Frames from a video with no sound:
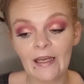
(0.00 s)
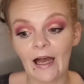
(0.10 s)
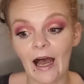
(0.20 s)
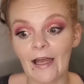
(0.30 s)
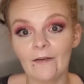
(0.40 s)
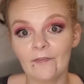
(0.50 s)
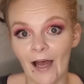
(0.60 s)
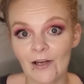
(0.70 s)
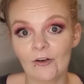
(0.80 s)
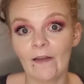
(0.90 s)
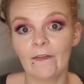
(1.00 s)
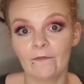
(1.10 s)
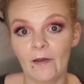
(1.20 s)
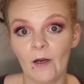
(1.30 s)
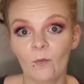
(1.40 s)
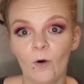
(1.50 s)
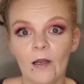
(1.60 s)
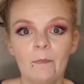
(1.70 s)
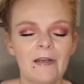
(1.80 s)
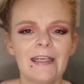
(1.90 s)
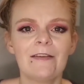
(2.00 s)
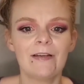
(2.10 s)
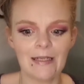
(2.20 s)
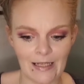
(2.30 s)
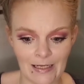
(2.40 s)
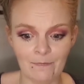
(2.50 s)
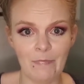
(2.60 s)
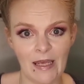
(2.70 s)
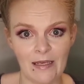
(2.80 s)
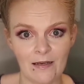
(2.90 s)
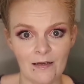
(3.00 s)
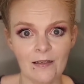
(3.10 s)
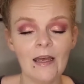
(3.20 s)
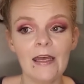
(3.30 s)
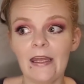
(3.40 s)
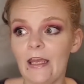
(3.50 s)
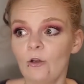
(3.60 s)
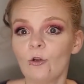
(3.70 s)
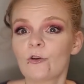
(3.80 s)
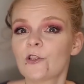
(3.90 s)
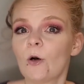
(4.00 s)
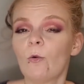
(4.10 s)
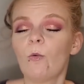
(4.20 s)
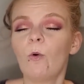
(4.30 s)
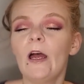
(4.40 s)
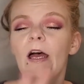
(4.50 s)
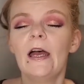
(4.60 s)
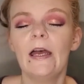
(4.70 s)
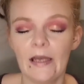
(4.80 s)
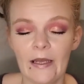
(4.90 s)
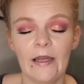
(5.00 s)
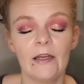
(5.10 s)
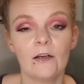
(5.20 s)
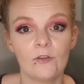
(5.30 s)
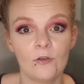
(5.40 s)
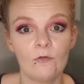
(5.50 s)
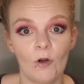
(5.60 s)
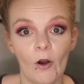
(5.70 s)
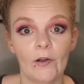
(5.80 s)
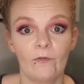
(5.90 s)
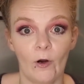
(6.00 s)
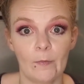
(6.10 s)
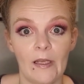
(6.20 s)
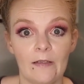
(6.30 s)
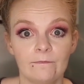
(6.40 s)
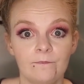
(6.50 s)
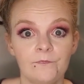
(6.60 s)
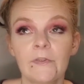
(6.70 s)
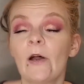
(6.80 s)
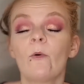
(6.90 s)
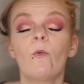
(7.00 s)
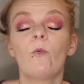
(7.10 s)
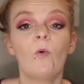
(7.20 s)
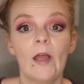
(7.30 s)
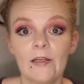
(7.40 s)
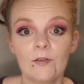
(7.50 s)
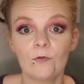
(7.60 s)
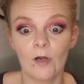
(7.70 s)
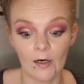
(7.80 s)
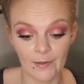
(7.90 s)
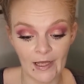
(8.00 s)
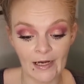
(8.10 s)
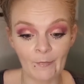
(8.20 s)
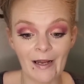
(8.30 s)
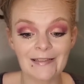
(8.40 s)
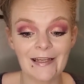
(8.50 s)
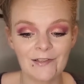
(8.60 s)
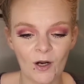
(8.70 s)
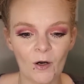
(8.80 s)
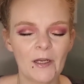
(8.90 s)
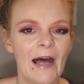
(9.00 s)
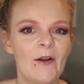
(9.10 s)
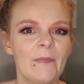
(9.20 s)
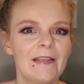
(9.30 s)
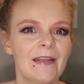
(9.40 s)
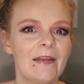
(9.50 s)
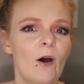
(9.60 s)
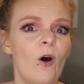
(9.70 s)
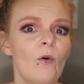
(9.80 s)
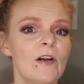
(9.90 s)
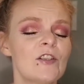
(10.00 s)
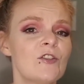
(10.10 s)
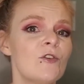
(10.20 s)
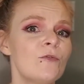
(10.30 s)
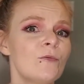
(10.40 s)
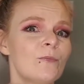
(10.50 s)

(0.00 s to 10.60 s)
I have not tried the fair one, but even in pan, it looks way too dark for me. Way too dark. And when I say dark, I don't mean like, oh, it's too